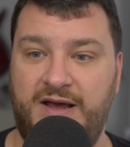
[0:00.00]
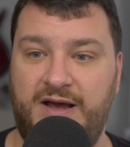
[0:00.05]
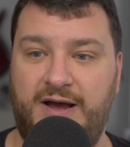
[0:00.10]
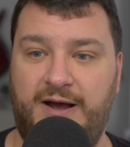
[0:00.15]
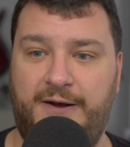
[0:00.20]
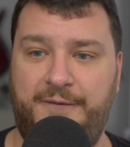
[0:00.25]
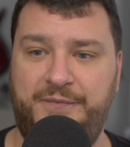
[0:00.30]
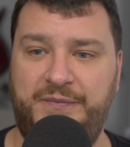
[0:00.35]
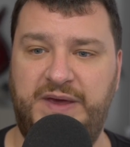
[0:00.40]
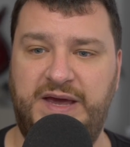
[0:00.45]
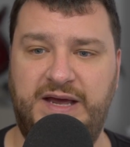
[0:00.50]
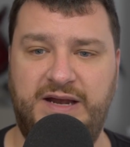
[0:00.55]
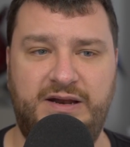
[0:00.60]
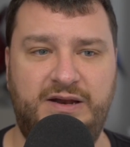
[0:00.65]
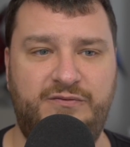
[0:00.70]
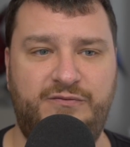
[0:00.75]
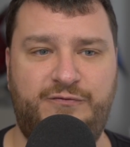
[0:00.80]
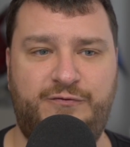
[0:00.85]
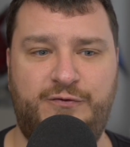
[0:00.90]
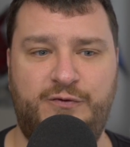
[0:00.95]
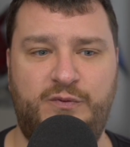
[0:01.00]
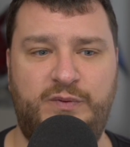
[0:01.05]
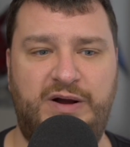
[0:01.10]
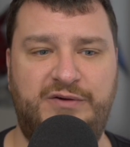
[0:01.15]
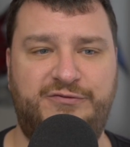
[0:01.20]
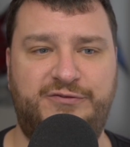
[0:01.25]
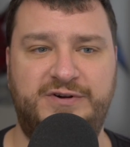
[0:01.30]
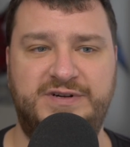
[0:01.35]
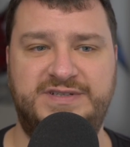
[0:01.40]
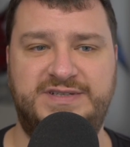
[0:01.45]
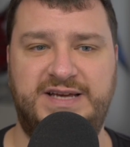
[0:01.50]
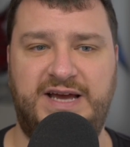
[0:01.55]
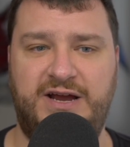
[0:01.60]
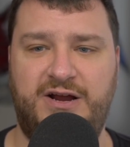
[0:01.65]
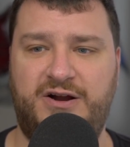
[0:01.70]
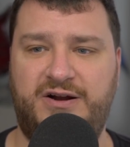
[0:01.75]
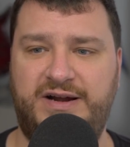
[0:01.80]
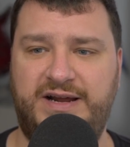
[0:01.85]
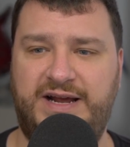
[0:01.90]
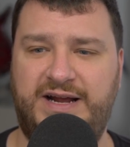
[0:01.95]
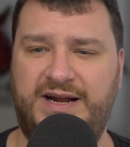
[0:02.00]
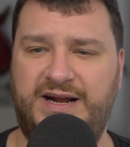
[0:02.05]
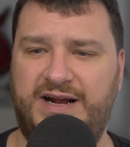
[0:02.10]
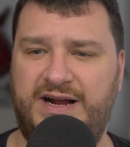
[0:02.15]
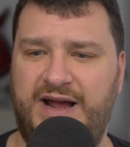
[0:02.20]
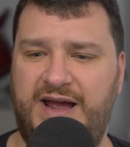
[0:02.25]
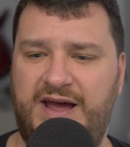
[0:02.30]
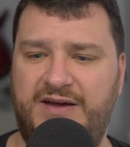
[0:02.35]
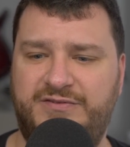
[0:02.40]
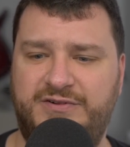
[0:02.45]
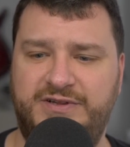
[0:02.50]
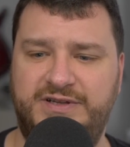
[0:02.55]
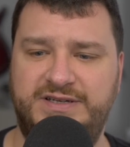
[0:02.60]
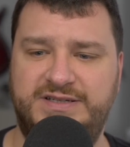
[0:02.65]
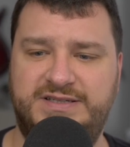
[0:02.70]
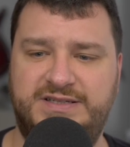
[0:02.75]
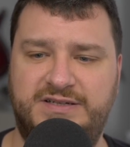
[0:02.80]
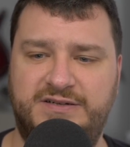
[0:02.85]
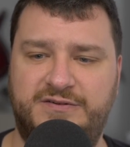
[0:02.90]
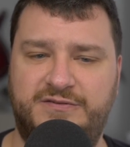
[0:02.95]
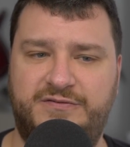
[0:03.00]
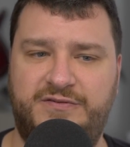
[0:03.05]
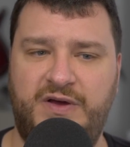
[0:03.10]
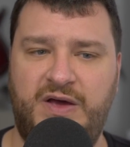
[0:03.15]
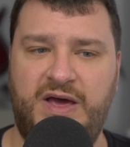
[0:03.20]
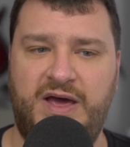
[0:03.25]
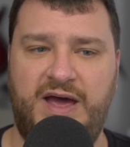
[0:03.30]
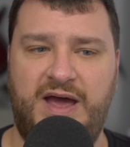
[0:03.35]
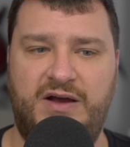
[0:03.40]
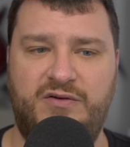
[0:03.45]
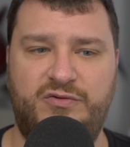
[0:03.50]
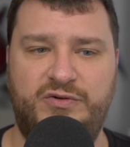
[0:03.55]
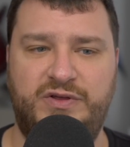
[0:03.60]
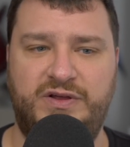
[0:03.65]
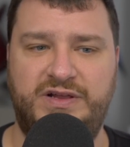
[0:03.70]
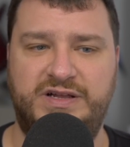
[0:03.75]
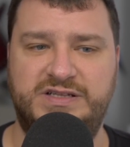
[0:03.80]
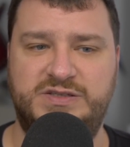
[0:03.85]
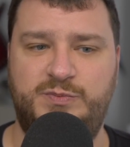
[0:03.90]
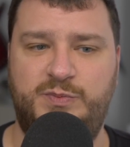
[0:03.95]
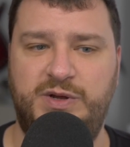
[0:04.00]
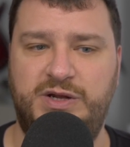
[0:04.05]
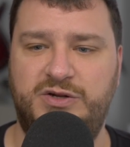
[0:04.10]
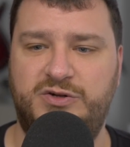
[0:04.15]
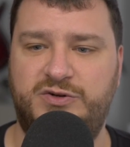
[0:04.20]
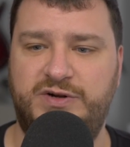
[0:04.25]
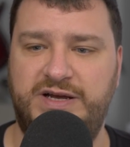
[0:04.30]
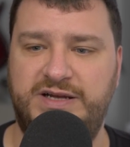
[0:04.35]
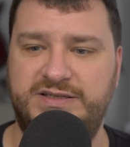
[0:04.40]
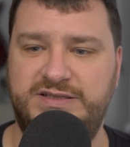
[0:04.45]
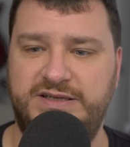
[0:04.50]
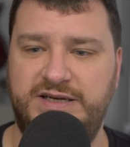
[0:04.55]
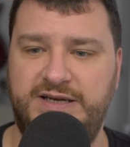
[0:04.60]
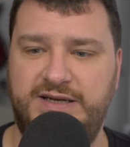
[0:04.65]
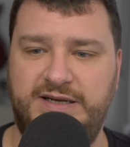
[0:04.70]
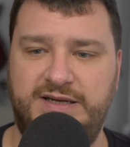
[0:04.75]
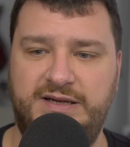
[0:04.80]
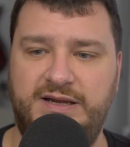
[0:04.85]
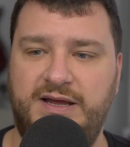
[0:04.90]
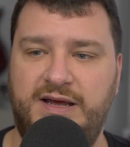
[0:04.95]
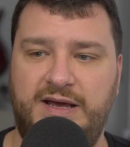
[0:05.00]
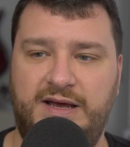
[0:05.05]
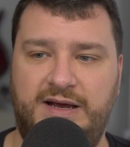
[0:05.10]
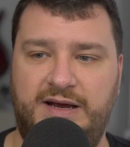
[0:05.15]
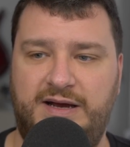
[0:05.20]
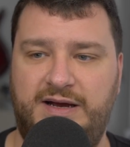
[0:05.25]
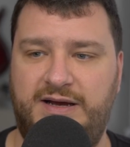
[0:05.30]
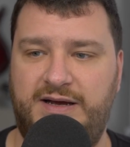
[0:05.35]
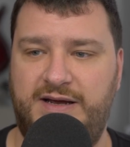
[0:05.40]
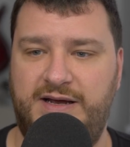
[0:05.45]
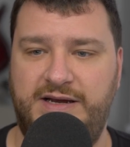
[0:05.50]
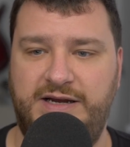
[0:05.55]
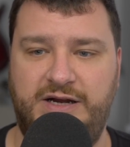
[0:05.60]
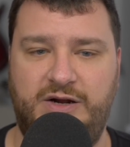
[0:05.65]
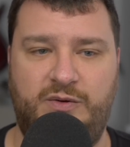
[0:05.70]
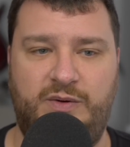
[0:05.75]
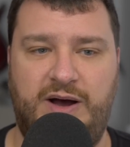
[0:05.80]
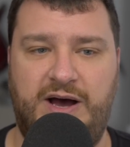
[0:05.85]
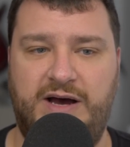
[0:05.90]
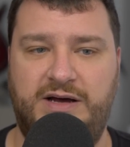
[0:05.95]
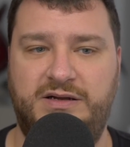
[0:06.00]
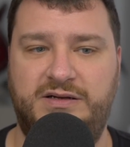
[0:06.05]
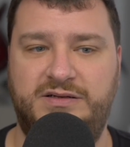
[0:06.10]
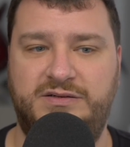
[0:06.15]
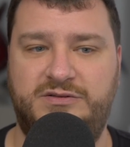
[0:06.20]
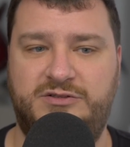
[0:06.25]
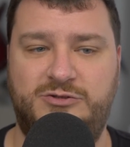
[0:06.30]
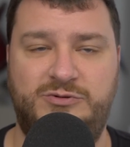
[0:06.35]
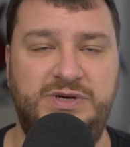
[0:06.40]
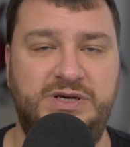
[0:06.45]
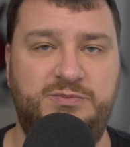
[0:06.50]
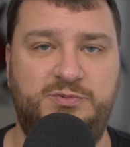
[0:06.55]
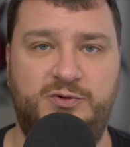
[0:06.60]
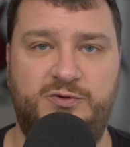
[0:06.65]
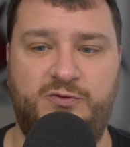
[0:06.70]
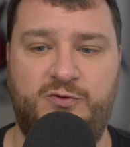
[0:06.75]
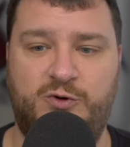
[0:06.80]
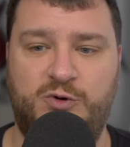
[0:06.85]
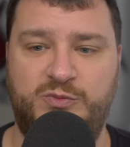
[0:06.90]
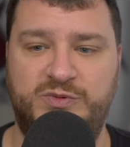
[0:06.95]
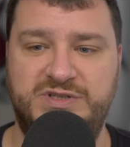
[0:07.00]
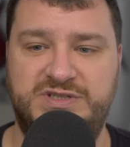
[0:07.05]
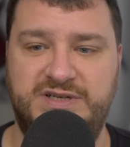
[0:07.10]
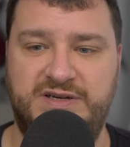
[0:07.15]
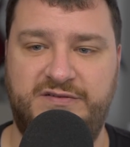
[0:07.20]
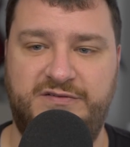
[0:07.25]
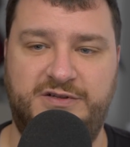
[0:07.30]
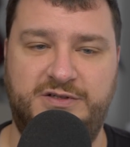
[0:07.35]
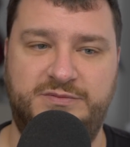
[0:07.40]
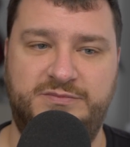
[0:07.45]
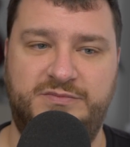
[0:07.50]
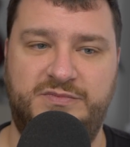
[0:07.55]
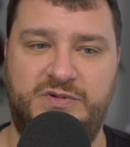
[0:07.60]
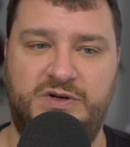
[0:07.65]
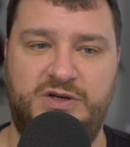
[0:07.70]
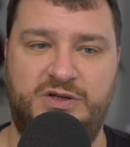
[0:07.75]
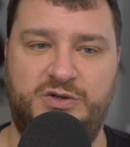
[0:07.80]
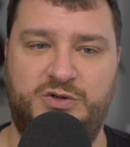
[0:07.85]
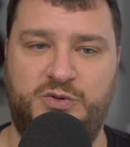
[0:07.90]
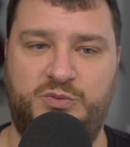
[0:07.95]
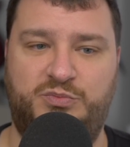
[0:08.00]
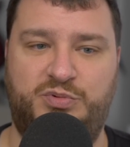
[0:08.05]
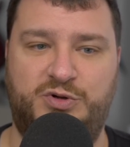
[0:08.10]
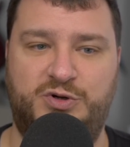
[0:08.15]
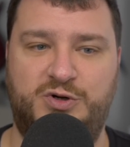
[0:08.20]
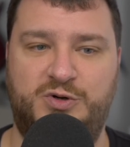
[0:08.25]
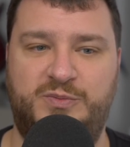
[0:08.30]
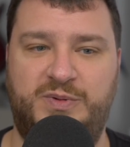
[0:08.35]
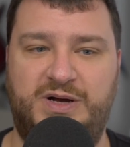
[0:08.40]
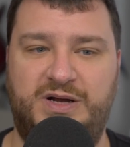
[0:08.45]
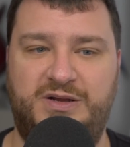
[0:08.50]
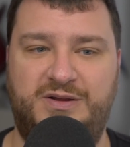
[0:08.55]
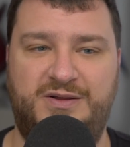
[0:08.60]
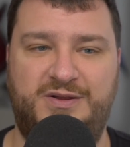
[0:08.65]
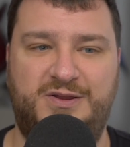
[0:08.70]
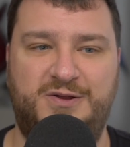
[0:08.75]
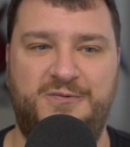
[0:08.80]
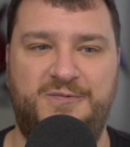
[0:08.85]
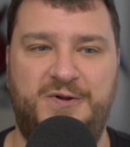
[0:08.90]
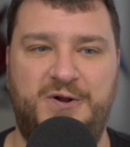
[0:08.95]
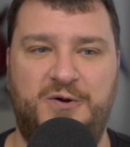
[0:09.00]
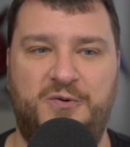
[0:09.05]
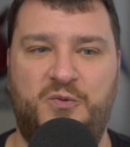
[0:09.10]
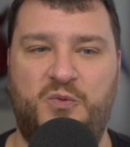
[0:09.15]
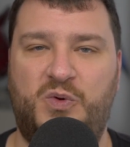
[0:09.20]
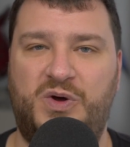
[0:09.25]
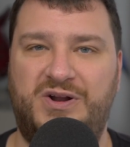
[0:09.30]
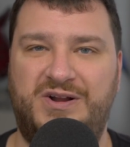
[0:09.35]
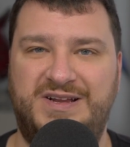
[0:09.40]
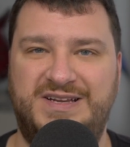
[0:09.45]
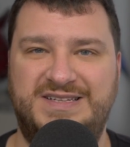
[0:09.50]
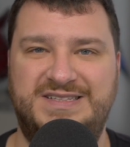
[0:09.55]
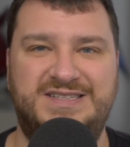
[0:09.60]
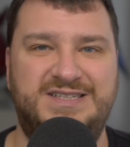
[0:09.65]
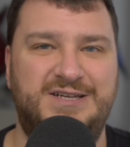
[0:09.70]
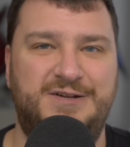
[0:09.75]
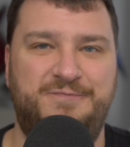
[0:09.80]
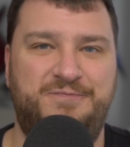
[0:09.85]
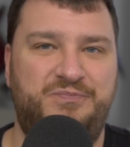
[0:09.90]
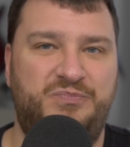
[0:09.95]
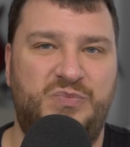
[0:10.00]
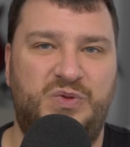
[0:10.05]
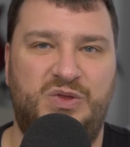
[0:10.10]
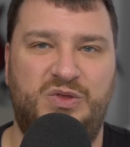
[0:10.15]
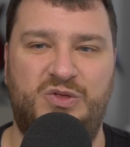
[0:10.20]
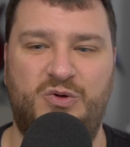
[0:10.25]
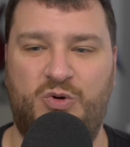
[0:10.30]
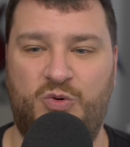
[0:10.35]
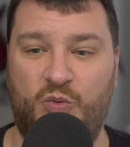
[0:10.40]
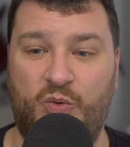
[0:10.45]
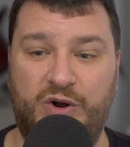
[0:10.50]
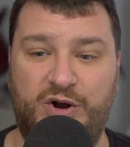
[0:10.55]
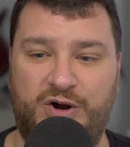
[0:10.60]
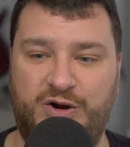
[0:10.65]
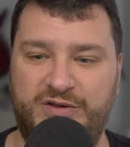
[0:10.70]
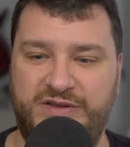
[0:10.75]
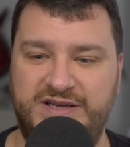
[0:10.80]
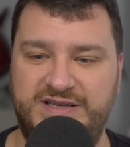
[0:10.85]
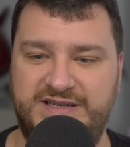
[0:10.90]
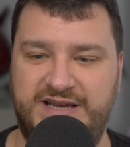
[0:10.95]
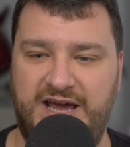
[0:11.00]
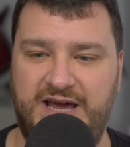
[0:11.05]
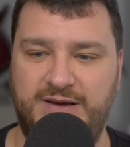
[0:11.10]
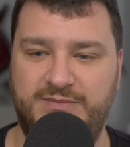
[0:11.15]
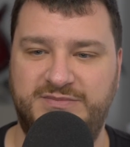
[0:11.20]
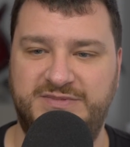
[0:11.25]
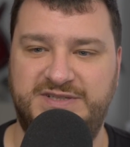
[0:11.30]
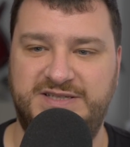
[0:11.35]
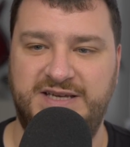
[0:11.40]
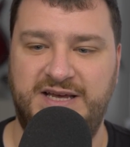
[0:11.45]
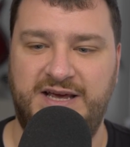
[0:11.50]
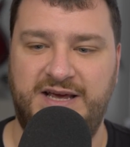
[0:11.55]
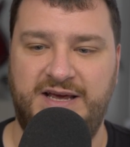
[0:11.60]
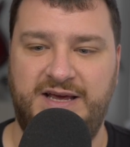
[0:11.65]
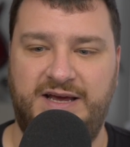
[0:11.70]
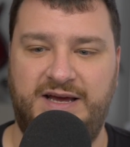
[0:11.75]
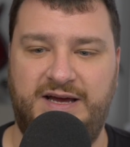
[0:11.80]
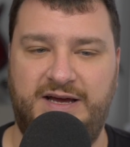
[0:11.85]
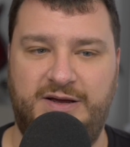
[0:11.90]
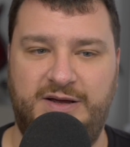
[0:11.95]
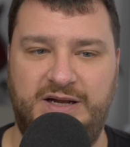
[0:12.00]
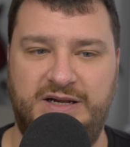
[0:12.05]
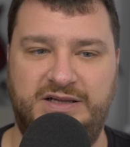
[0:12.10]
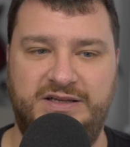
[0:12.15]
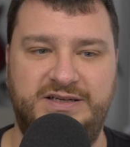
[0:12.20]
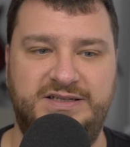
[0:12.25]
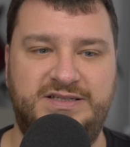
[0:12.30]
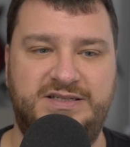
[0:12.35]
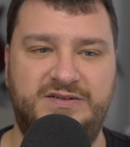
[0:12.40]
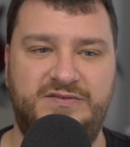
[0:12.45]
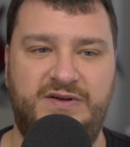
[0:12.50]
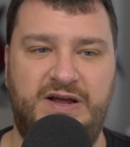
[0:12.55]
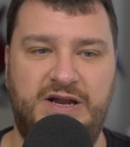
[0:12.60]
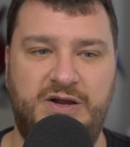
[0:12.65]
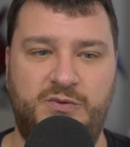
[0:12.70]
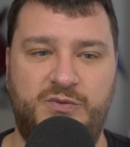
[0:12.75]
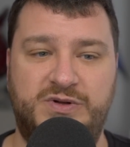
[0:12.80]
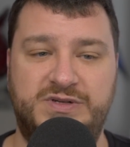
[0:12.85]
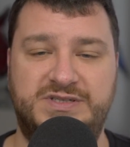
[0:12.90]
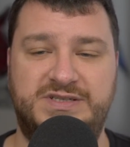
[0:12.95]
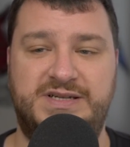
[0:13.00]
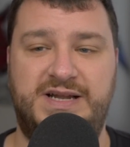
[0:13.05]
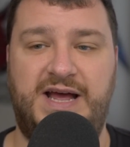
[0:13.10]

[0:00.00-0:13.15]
And for reference, I already have a list of everything that's been translated, you know, how to tweak performance of them, a little blurb on the, you know, what it is and or what are these games, and a list of any ones that